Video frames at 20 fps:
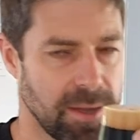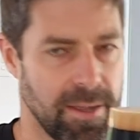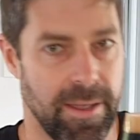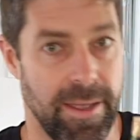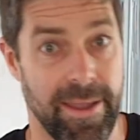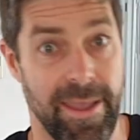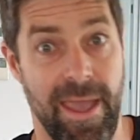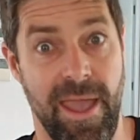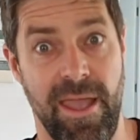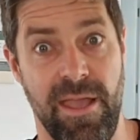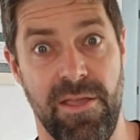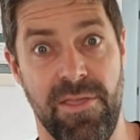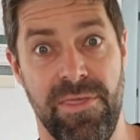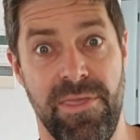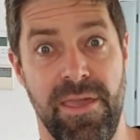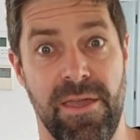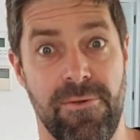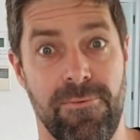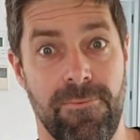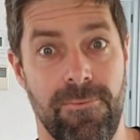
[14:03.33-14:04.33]
Okay,
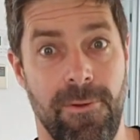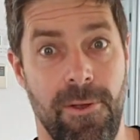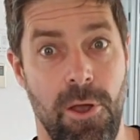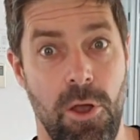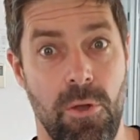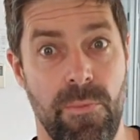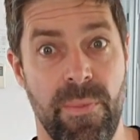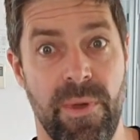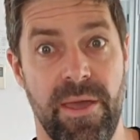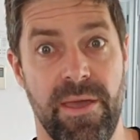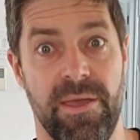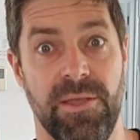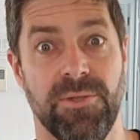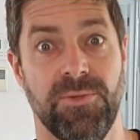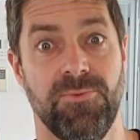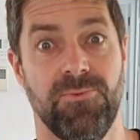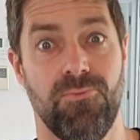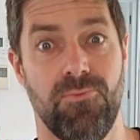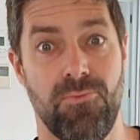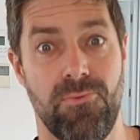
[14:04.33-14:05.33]
the aroma is
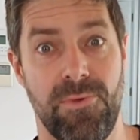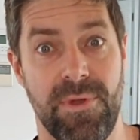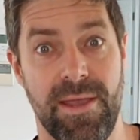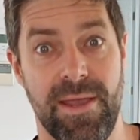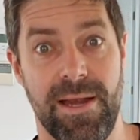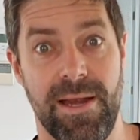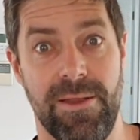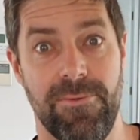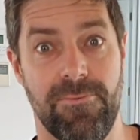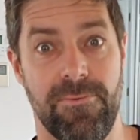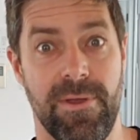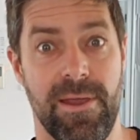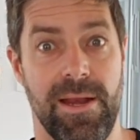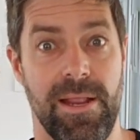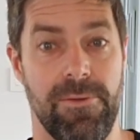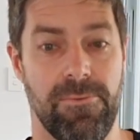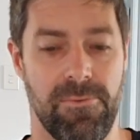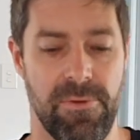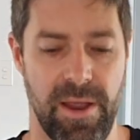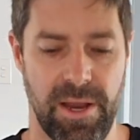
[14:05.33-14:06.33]
really,
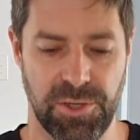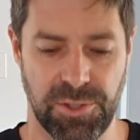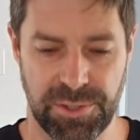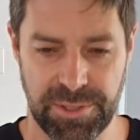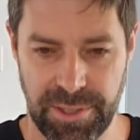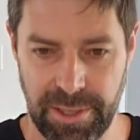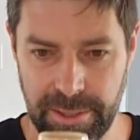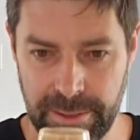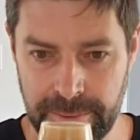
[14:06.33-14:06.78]
really rich.